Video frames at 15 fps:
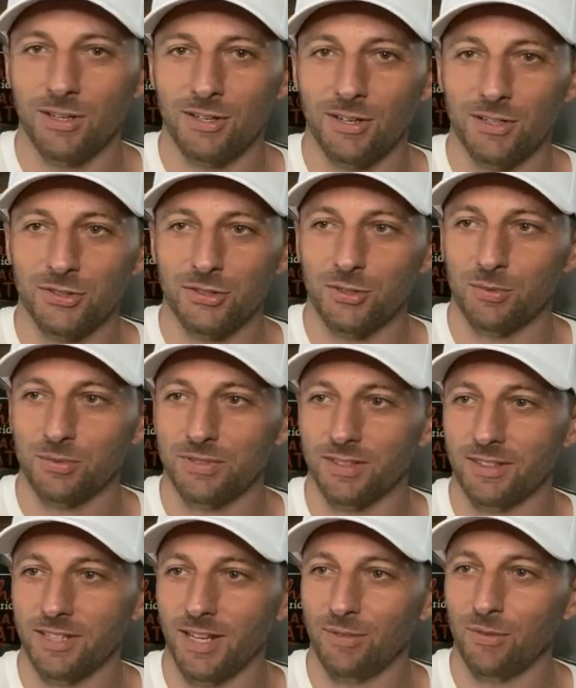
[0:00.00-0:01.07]
costumes. The
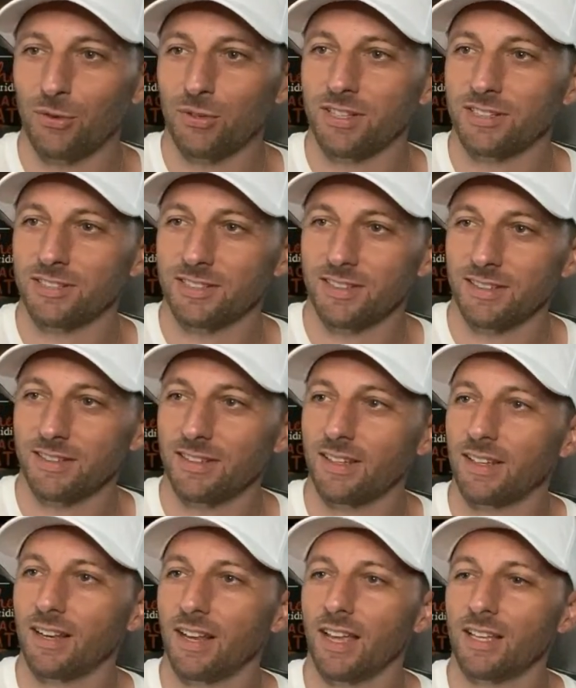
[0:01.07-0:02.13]
devil kissing
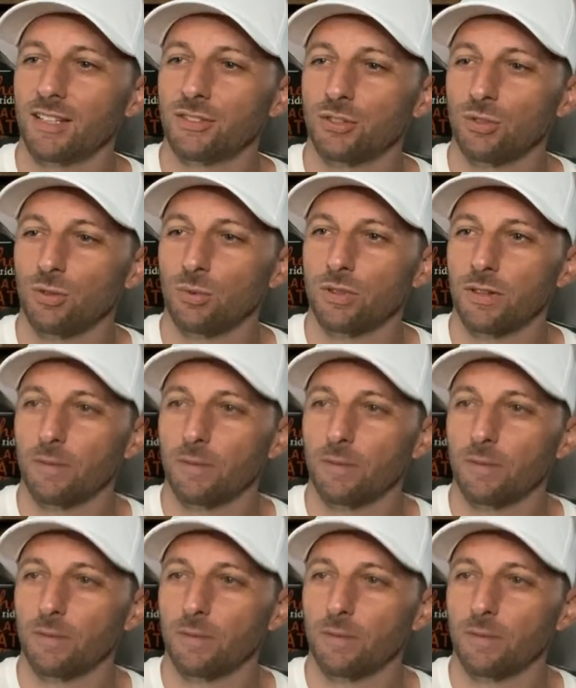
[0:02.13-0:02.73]
an angel with a